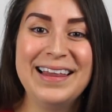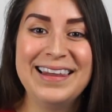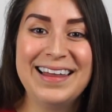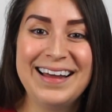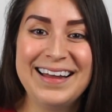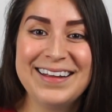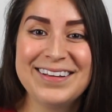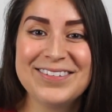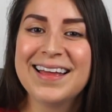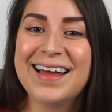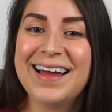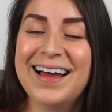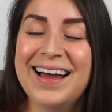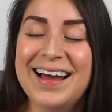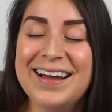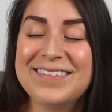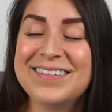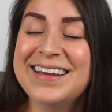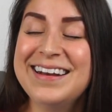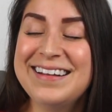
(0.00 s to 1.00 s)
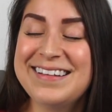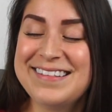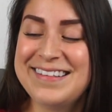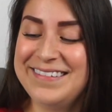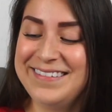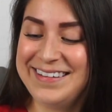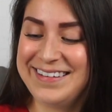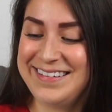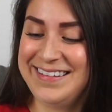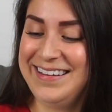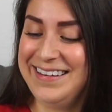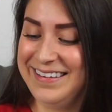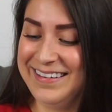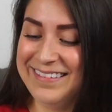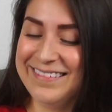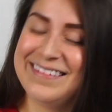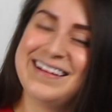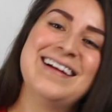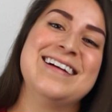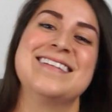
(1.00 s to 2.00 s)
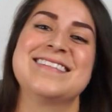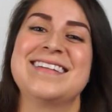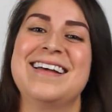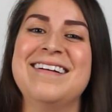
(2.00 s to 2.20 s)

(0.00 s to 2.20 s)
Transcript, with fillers: life. I'm getting so excited, you guys.